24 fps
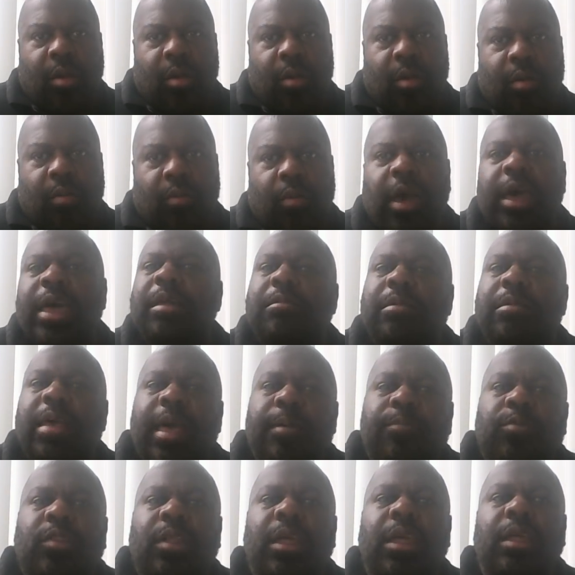Right?
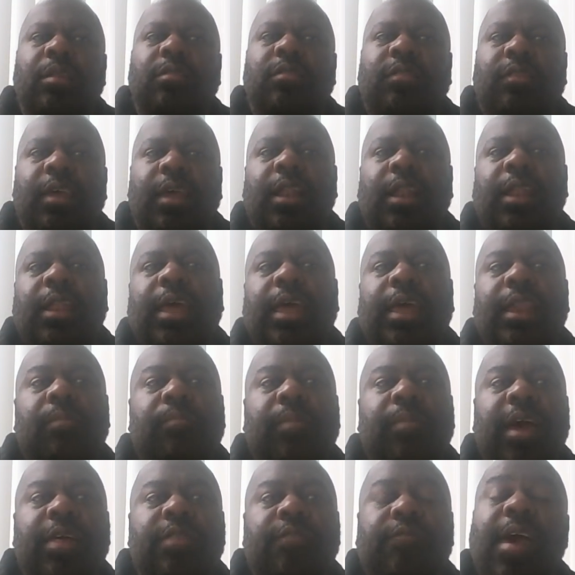Epstein's titillated
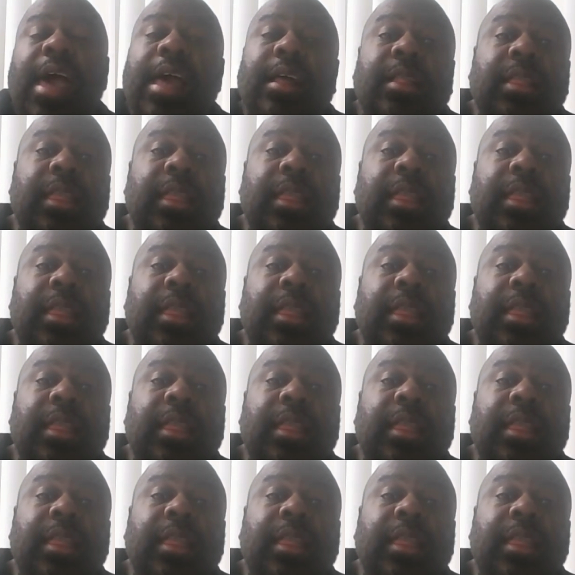by the fact